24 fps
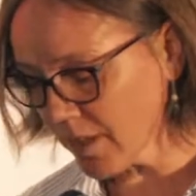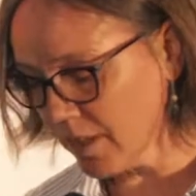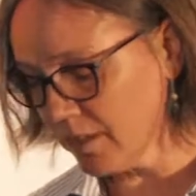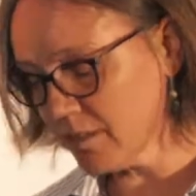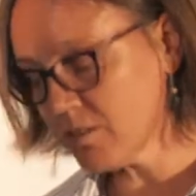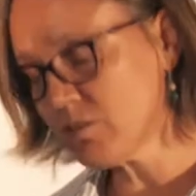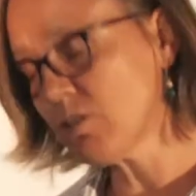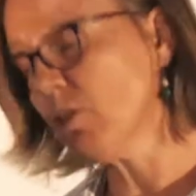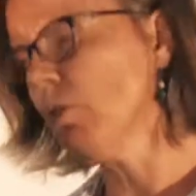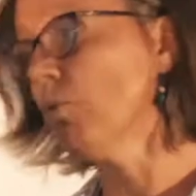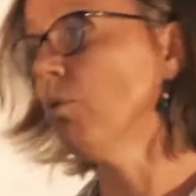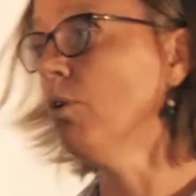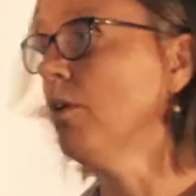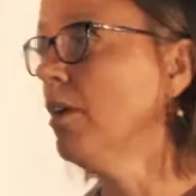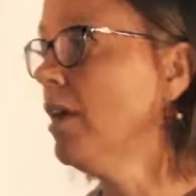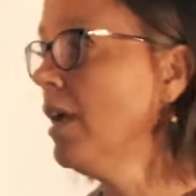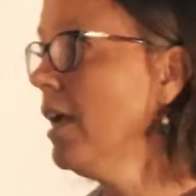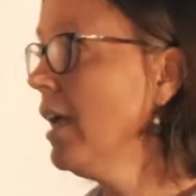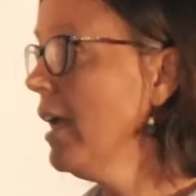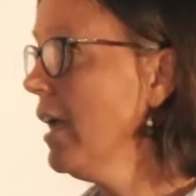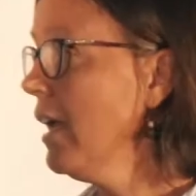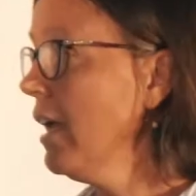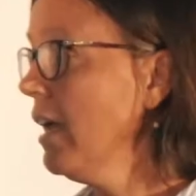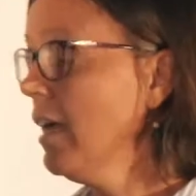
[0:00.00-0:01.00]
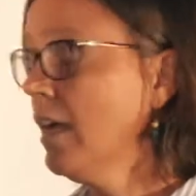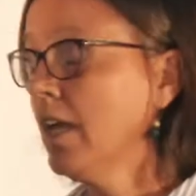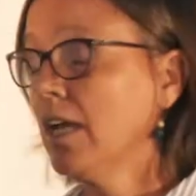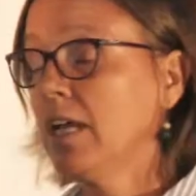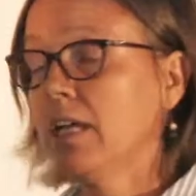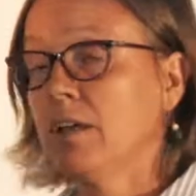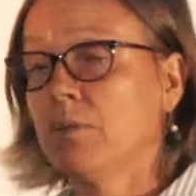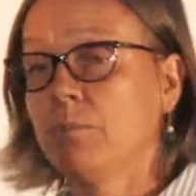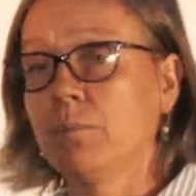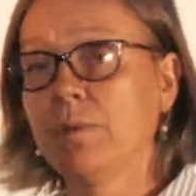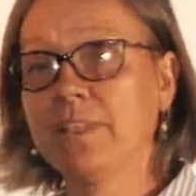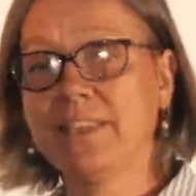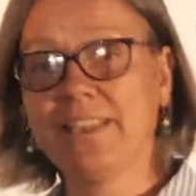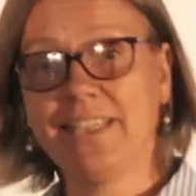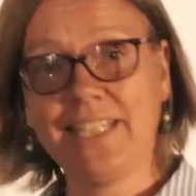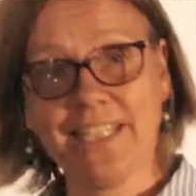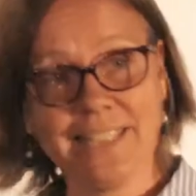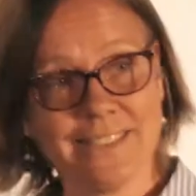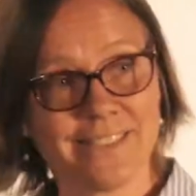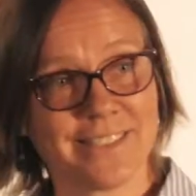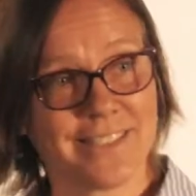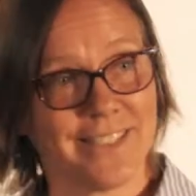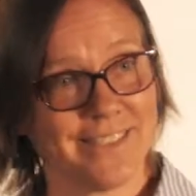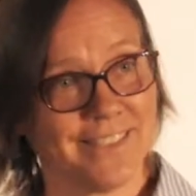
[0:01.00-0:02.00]
So, with
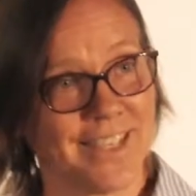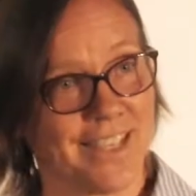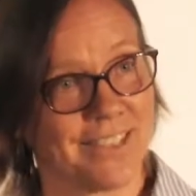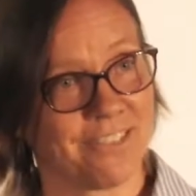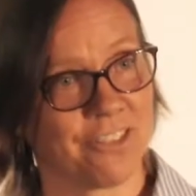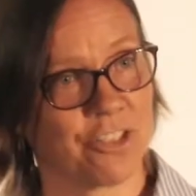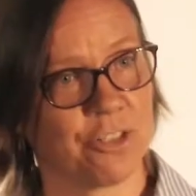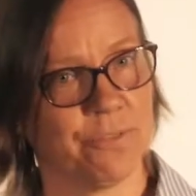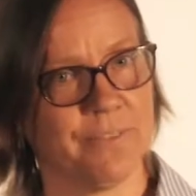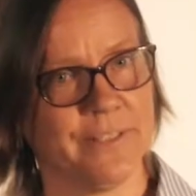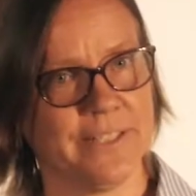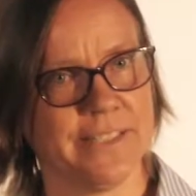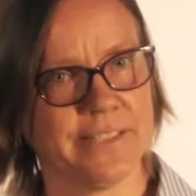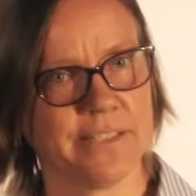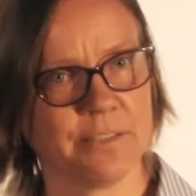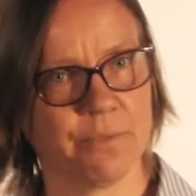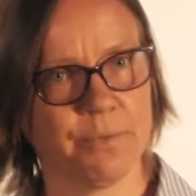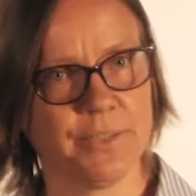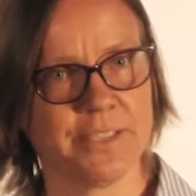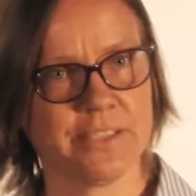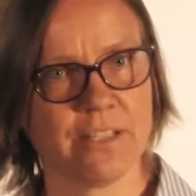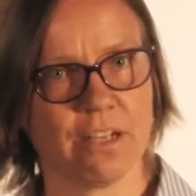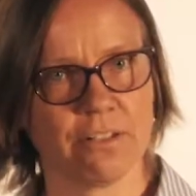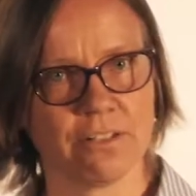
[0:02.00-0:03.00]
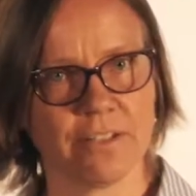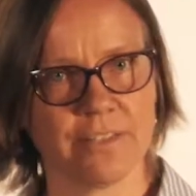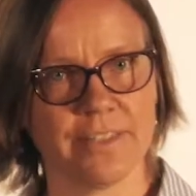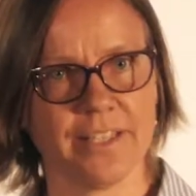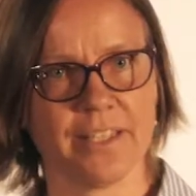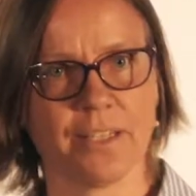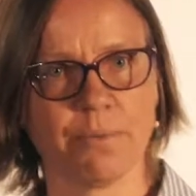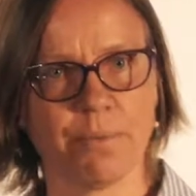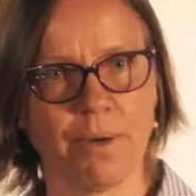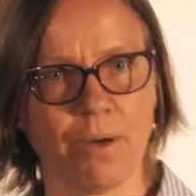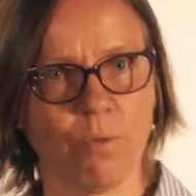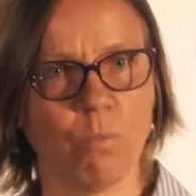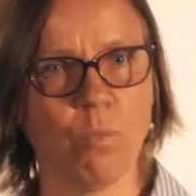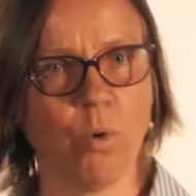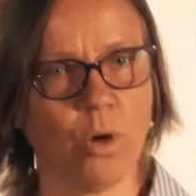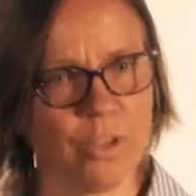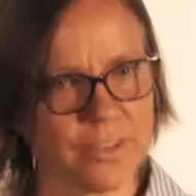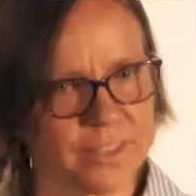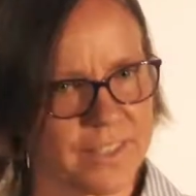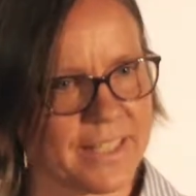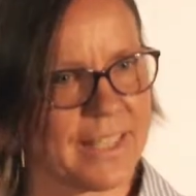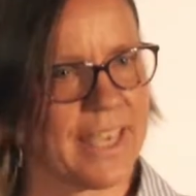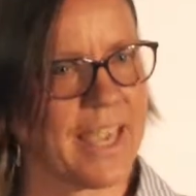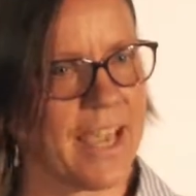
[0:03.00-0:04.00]
these catastrophes, we start to think about
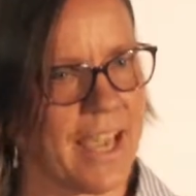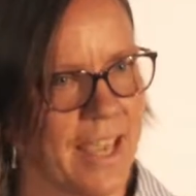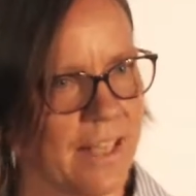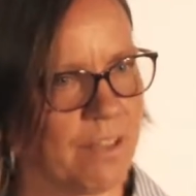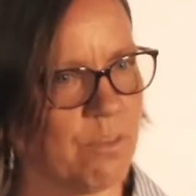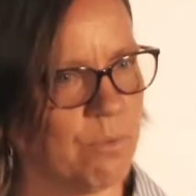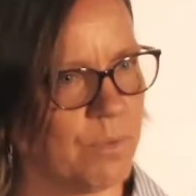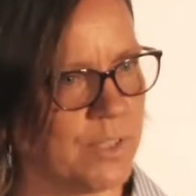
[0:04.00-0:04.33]
what can